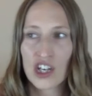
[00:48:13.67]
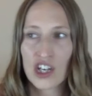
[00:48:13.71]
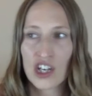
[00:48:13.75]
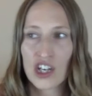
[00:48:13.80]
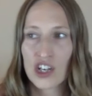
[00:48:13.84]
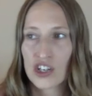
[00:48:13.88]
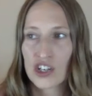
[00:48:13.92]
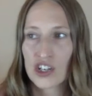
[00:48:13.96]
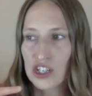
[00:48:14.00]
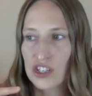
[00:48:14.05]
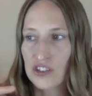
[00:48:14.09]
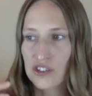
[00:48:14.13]

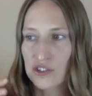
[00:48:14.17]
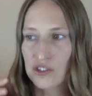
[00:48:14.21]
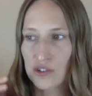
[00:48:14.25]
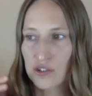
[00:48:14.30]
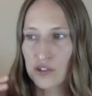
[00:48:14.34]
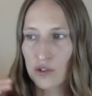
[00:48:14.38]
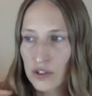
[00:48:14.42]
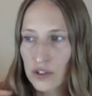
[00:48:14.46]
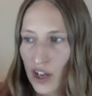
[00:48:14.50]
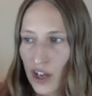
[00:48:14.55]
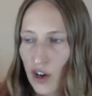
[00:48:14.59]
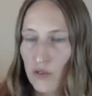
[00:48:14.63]
She
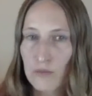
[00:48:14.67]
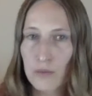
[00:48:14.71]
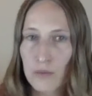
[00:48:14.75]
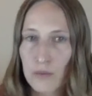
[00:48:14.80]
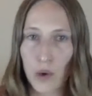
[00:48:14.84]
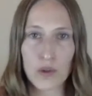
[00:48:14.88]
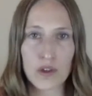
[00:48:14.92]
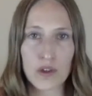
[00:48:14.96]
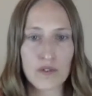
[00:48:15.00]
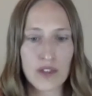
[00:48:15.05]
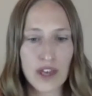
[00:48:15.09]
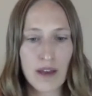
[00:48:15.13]
sold out
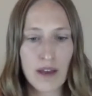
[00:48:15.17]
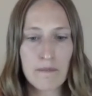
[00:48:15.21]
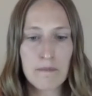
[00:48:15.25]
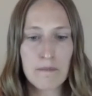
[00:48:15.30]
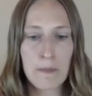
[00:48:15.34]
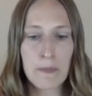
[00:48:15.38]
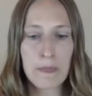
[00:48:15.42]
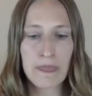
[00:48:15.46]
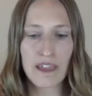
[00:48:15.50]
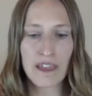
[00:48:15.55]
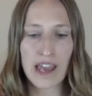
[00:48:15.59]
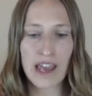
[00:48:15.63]
both of
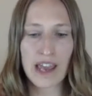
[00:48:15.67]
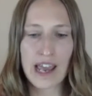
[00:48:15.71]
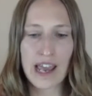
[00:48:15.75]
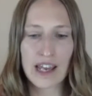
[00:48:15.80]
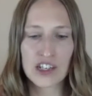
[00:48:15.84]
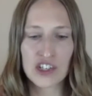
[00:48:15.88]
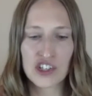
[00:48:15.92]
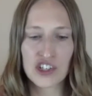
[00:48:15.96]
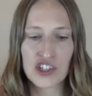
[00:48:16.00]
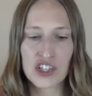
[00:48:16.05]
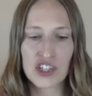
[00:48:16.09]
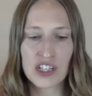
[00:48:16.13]
them,
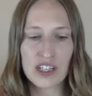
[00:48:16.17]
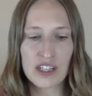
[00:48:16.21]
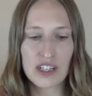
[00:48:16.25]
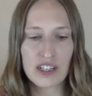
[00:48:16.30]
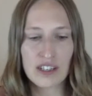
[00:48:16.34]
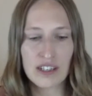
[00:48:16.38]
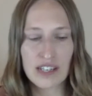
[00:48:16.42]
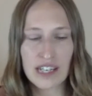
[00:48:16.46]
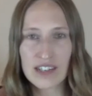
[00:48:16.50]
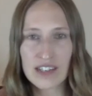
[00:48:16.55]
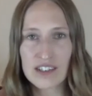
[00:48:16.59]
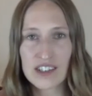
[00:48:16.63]
and
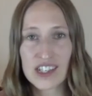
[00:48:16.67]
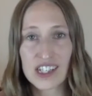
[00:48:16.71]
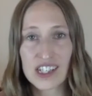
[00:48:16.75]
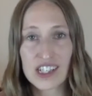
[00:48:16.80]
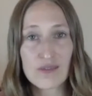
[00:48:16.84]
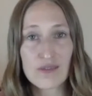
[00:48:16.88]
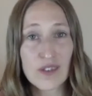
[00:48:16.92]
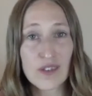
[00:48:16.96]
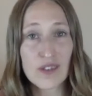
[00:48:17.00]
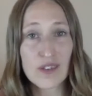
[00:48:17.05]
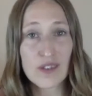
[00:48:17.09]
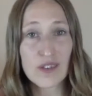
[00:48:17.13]
she hit
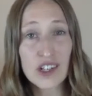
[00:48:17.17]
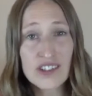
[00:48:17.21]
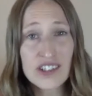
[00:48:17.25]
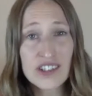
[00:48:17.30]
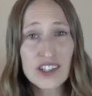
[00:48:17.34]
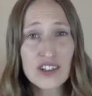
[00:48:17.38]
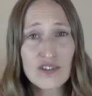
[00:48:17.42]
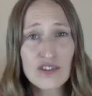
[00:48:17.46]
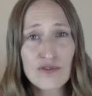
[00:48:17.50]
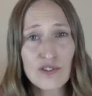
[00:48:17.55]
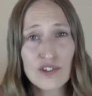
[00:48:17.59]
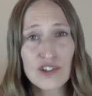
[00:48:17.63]
6 figures in
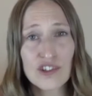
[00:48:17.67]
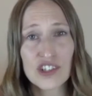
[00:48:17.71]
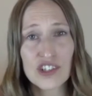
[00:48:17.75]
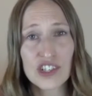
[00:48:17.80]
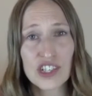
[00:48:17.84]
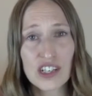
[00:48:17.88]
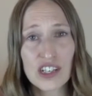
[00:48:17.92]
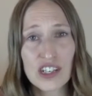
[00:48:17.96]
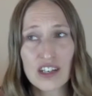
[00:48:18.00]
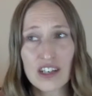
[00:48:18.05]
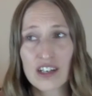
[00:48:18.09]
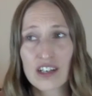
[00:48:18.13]
her first
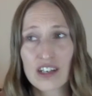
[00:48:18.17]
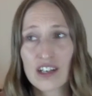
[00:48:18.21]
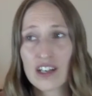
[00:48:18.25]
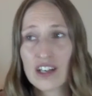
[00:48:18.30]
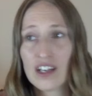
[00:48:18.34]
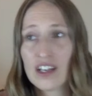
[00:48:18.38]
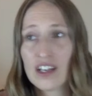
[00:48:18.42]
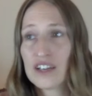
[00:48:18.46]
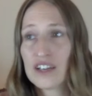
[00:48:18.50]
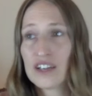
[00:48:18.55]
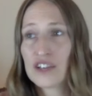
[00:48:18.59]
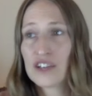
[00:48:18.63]
year,
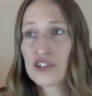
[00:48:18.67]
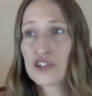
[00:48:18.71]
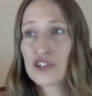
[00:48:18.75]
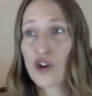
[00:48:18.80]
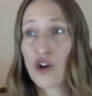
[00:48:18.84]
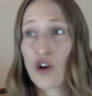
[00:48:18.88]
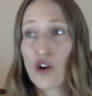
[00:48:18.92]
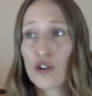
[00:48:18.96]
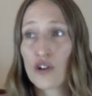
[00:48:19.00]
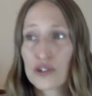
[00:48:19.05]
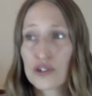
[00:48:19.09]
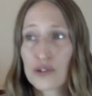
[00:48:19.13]

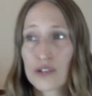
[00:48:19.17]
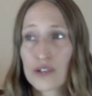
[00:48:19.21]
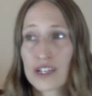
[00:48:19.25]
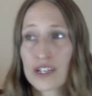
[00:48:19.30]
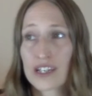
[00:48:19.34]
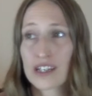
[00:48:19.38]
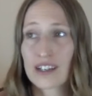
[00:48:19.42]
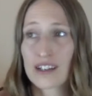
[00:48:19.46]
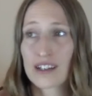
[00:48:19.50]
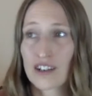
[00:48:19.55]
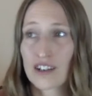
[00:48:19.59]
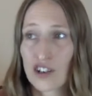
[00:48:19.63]
all
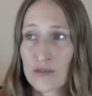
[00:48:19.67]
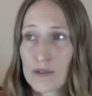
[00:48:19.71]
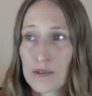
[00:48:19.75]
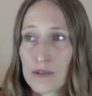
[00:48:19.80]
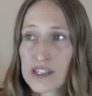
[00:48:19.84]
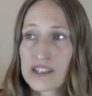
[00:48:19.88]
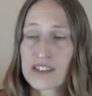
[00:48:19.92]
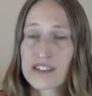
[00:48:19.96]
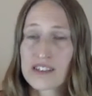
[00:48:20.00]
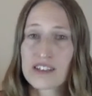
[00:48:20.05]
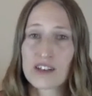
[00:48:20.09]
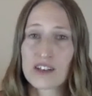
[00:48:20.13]
doing her
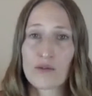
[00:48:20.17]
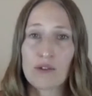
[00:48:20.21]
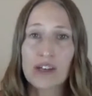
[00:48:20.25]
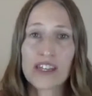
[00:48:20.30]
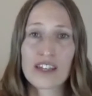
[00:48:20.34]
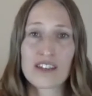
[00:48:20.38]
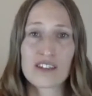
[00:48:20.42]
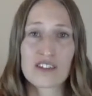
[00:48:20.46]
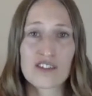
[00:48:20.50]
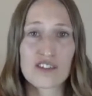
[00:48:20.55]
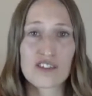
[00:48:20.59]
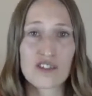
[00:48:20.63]
business in a way
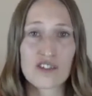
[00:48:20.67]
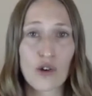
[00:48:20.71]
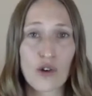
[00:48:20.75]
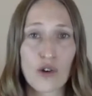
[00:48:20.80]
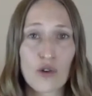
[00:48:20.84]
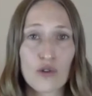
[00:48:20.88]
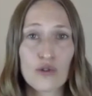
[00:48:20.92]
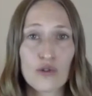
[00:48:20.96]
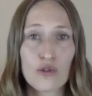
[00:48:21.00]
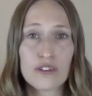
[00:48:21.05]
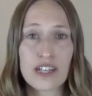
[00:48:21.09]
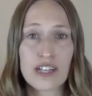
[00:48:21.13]
that's
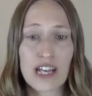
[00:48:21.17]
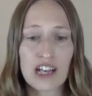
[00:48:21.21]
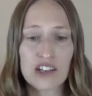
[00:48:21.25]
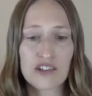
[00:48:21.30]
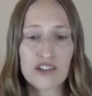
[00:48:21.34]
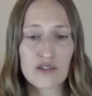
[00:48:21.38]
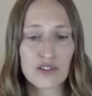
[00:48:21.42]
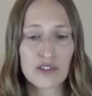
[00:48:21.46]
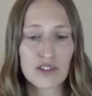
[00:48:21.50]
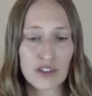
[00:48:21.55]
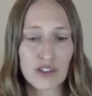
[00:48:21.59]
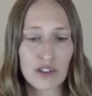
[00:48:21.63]
so
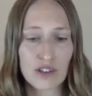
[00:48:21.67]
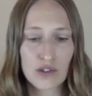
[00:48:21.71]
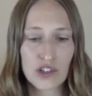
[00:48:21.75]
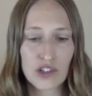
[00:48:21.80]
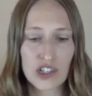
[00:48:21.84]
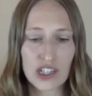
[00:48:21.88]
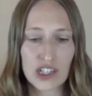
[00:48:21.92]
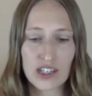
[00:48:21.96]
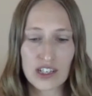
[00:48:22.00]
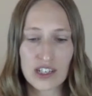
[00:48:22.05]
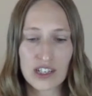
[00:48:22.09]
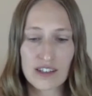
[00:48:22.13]
natural to who
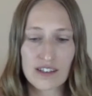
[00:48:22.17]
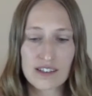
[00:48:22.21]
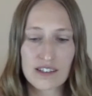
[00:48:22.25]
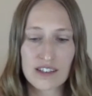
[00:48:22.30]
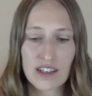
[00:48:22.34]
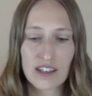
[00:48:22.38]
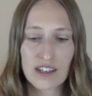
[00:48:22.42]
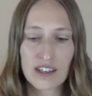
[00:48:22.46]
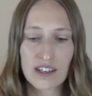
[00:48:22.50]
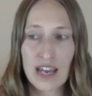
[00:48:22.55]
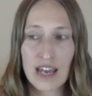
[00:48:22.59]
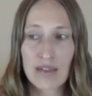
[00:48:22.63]
she is
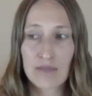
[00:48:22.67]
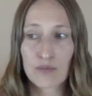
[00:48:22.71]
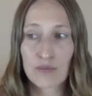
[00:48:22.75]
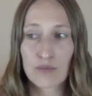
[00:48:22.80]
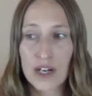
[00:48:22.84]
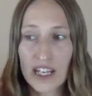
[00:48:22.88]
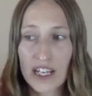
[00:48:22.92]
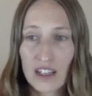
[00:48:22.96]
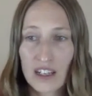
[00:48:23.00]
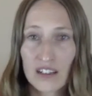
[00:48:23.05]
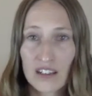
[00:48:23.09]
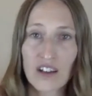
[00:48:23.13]
and
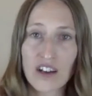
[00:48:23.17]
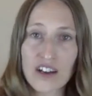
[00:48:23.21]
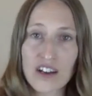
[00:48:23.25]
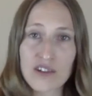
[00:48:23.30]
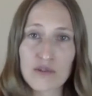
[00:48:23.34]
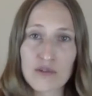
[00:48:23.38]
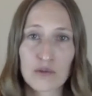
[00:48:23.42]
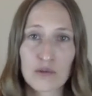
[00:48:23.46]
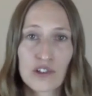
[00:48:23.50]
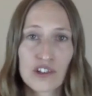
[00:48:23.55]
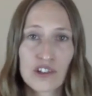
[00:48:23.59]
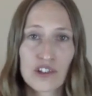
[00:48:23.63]
breaking a lot of
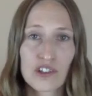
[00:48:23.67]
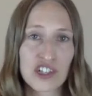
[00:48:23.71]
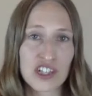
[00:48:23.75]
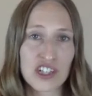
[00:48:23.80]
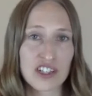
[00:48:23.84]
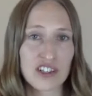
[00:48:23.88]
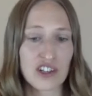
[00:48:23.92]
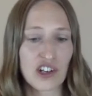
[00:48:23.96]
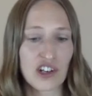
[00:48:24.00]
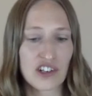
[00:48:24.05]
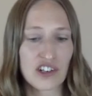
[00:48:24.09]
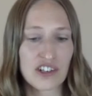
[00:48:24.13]
the rules she
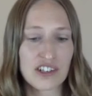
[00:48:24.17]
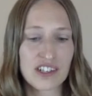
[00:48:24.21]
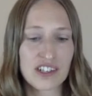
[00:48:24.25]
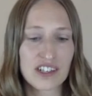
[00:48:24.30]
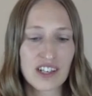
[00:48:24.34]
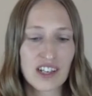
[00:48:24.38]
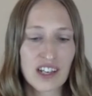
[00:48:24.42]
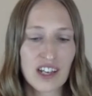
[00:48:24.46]
learned.